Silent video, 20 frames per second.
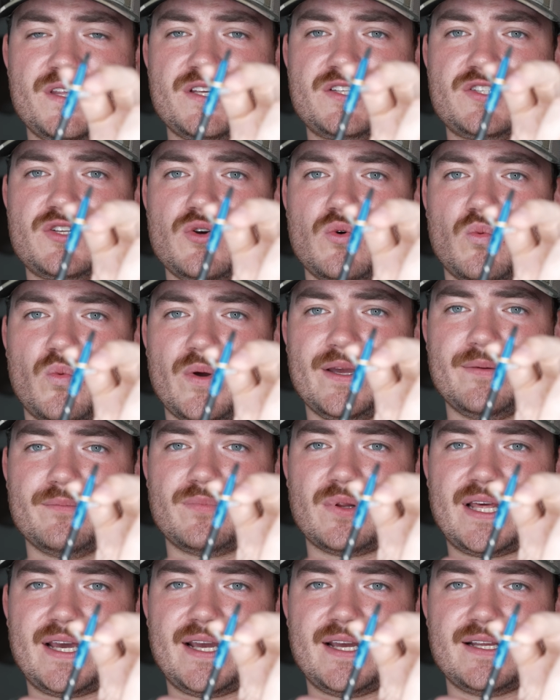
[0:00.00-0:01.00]
these 2 wing
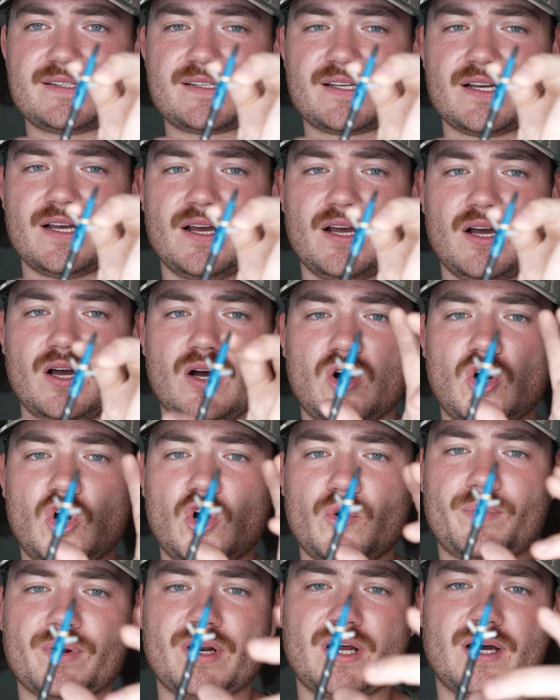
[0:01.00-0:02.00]
blades
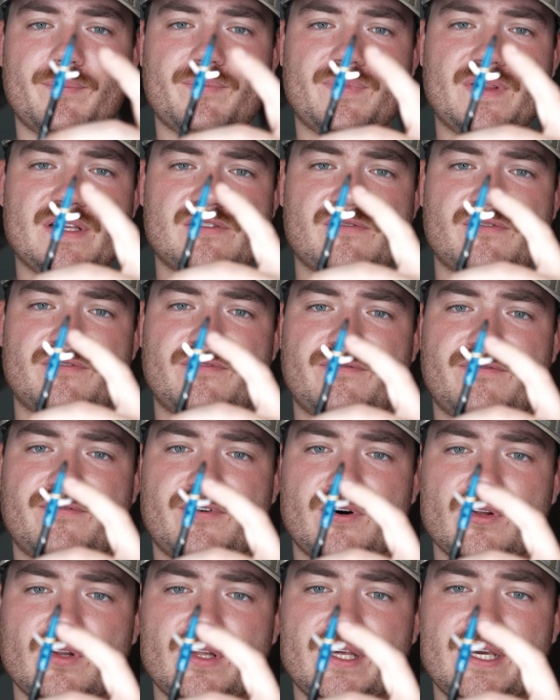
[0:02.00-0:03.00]
open up these
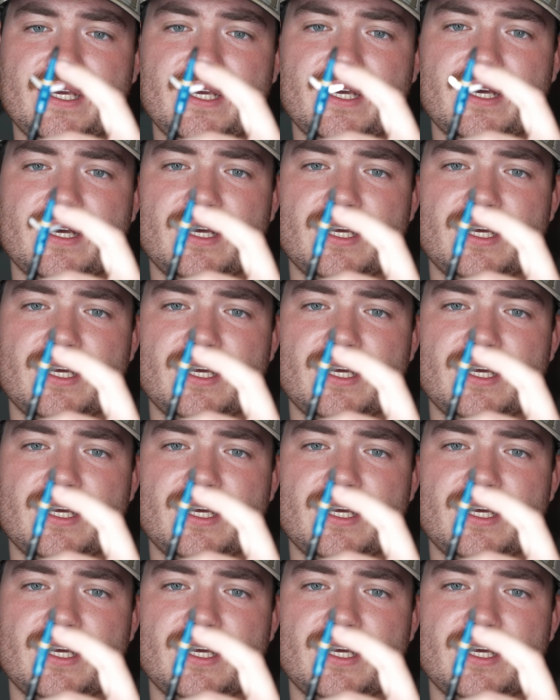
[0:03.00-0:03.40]
fully